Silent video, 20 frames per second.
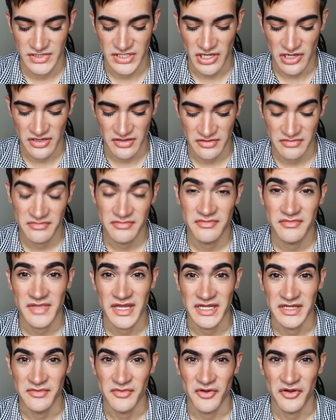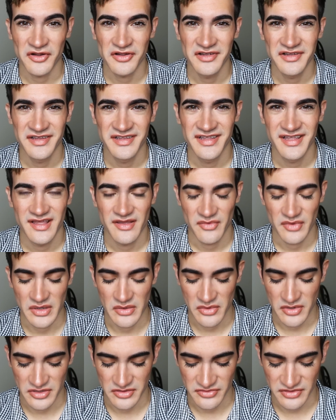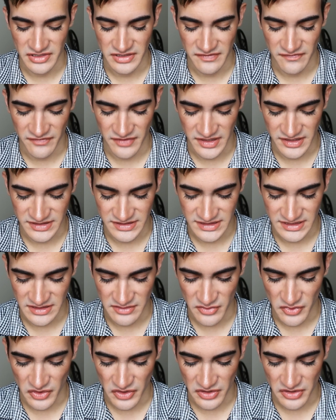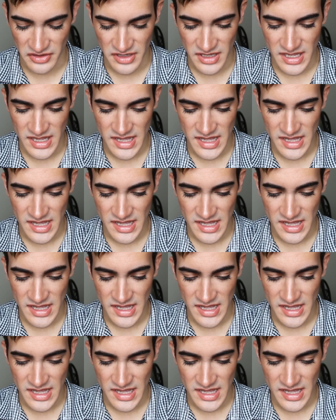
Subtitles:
talk anymore. We weren't really friends anymore.